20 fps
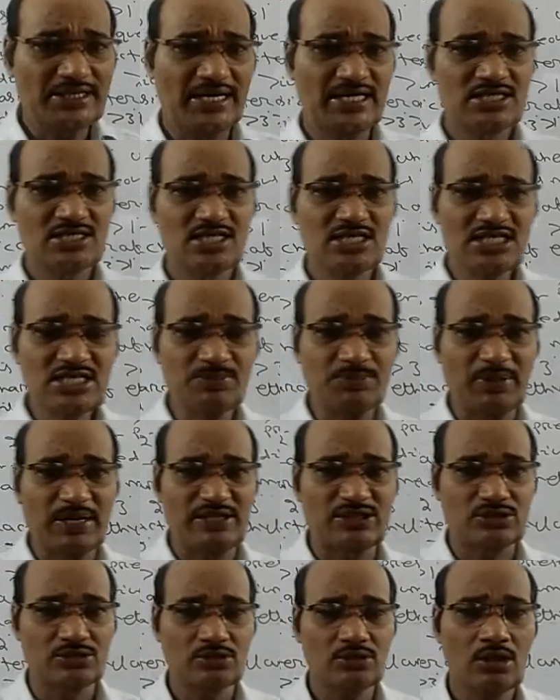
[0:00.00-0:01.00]
gaseous
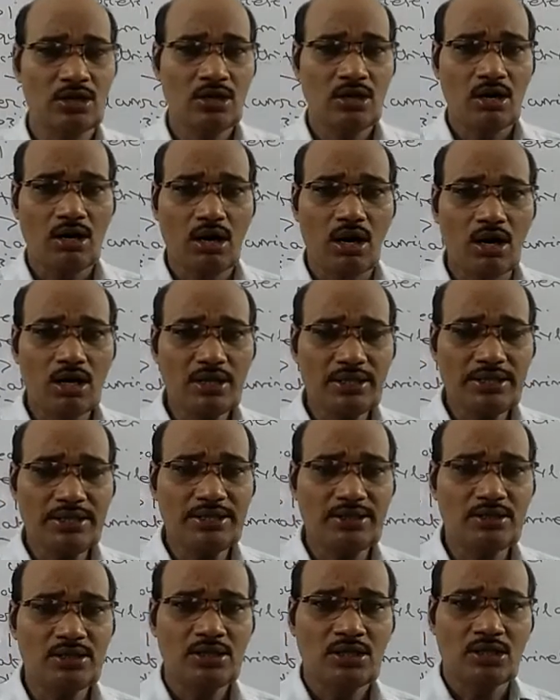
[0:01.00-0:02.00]
phase or
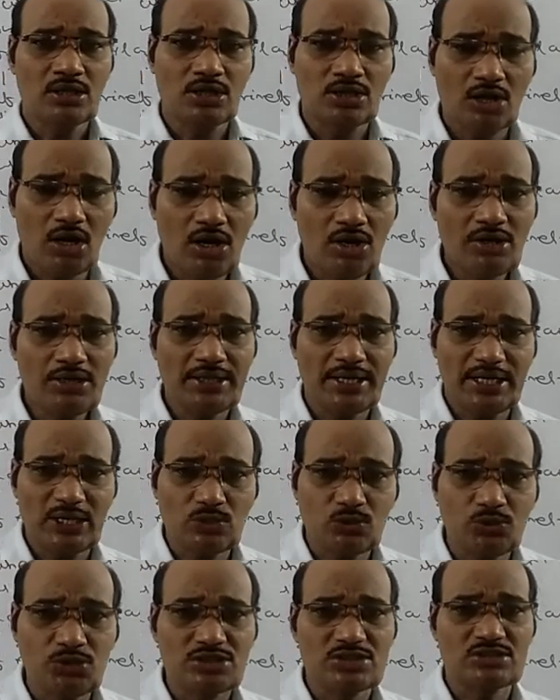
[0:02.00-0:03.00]
in
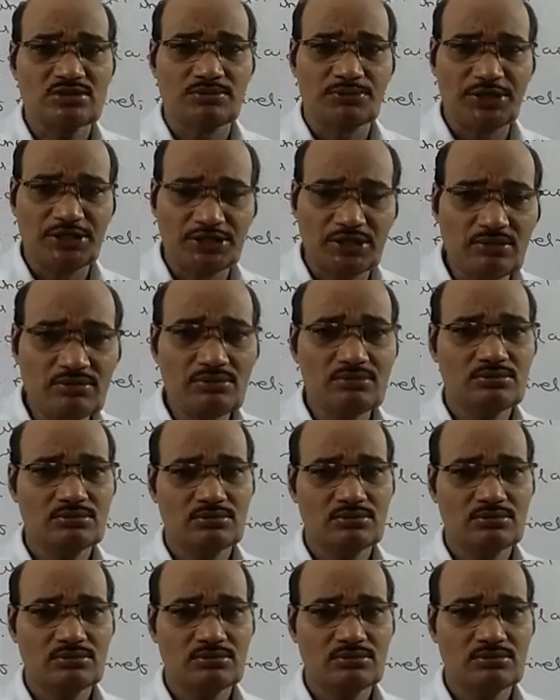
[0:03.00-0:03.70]
non-aqueous medium,